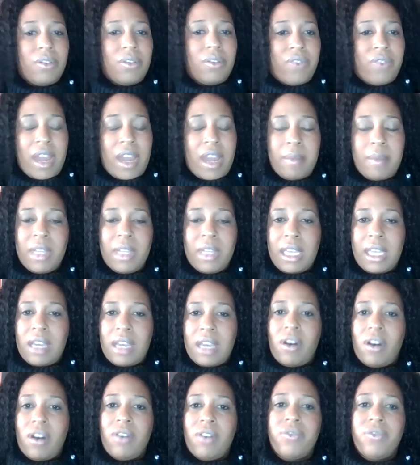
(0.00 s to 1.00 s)
family
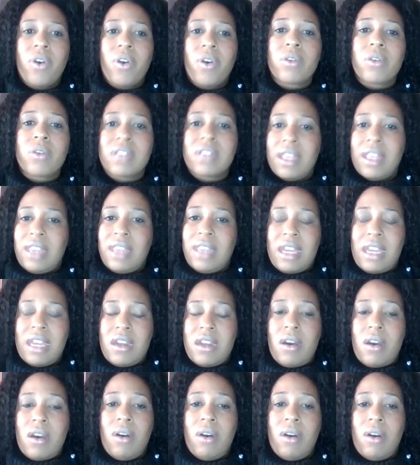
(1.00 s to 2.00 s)
or folks that they
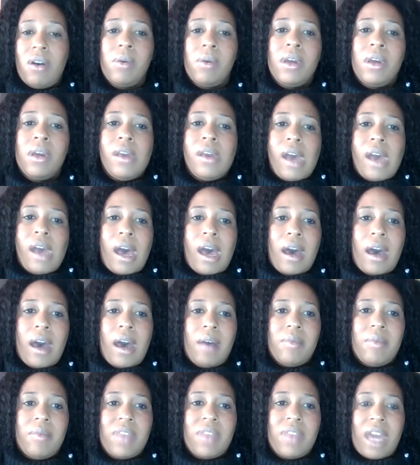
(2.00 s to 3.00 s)
know
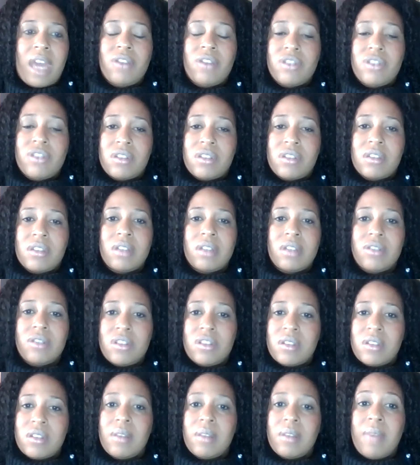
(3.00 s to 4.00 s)
that are just
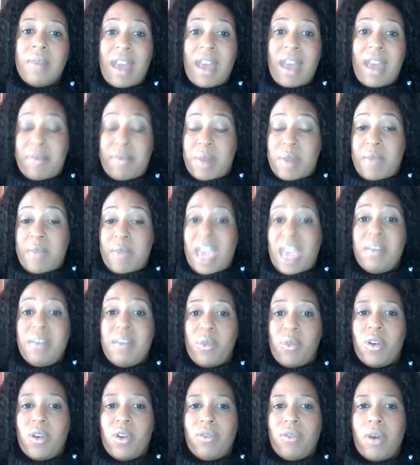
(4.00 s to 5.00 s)
have been made
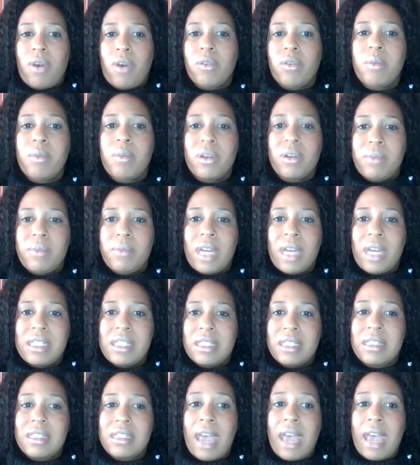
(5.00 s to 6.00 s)
more vulnerable by
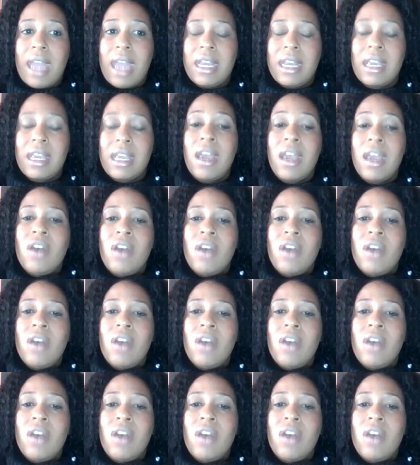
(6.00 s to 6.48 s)
society.